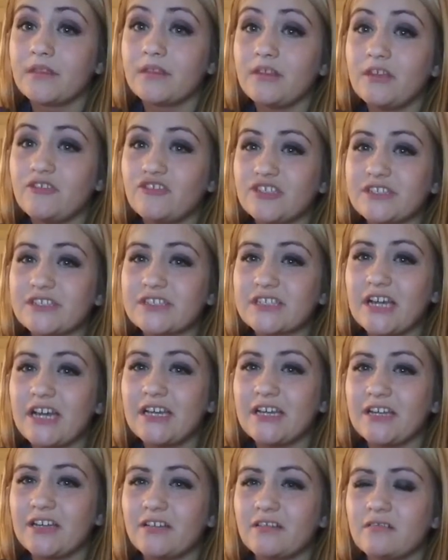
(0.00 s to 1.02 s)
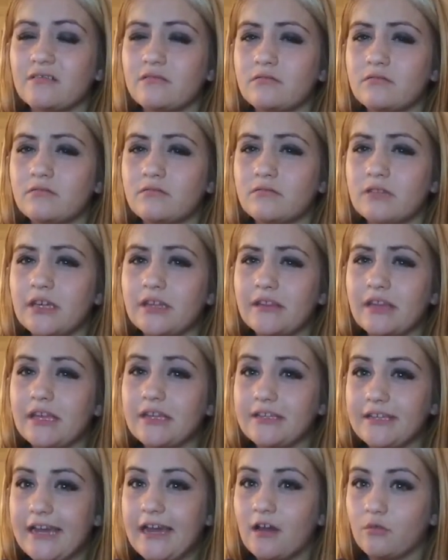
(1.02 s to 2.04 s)
you just kind of get
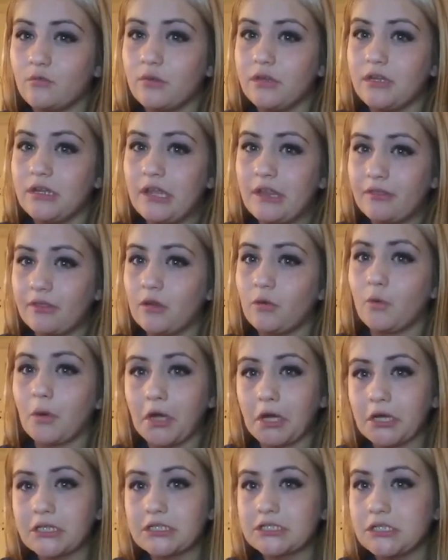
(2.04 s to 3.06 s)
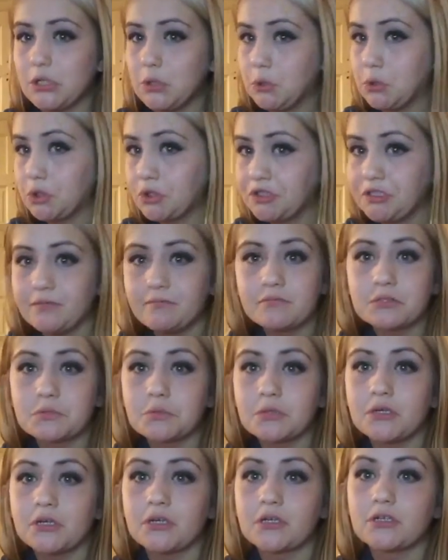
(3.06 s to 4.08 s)
let down when nothing works. No creams
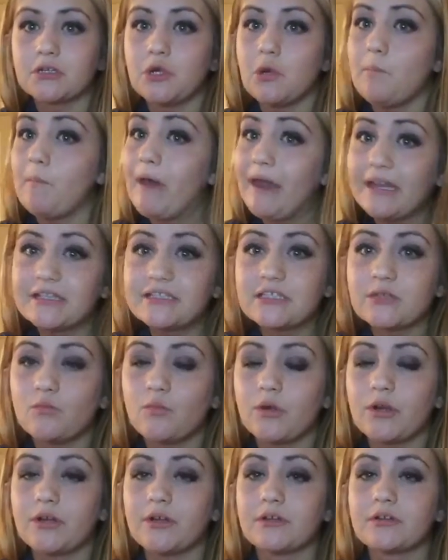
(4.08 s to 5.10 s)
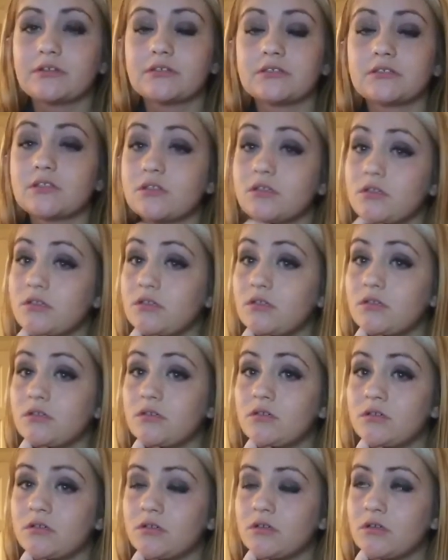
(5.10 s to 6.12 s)
work. No medicine works.
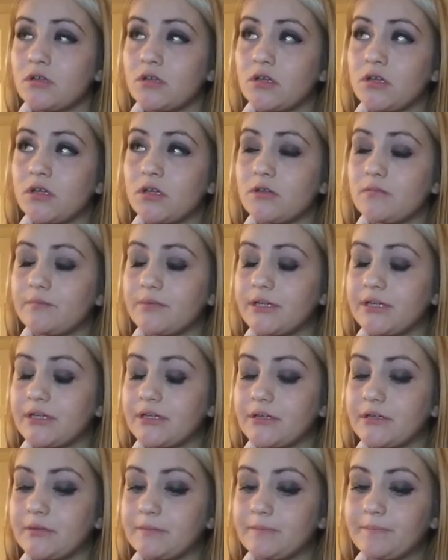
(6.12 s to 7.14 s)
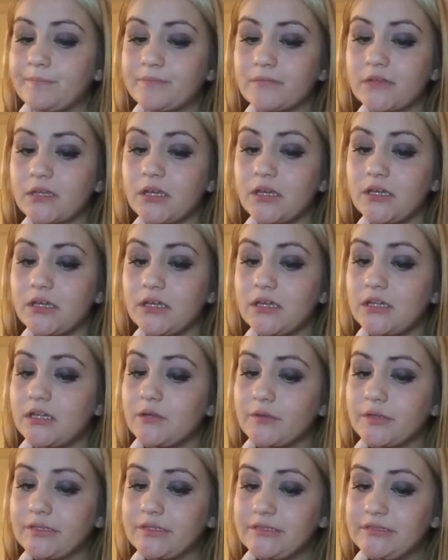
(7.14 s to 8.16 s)
But
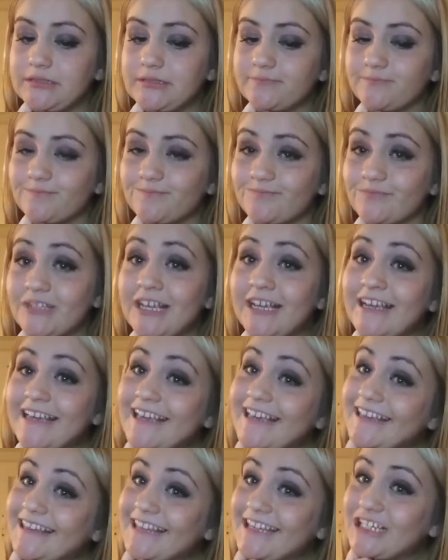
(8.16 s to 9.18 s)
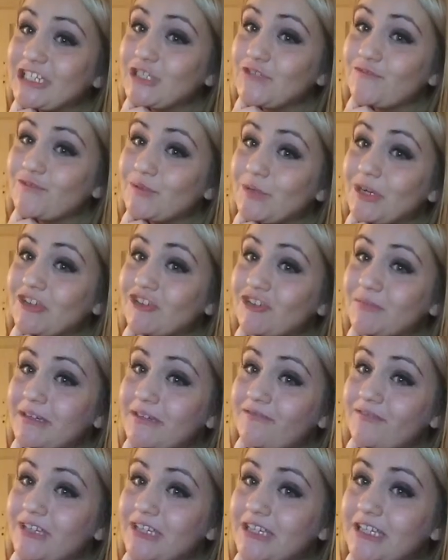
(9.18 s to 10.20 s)
anyways, thank you for watching
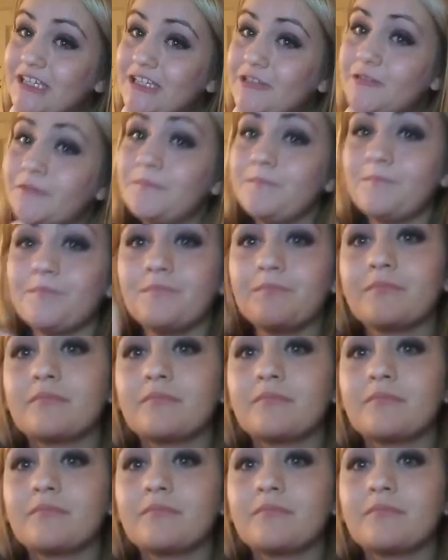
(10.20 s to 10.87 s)
my video.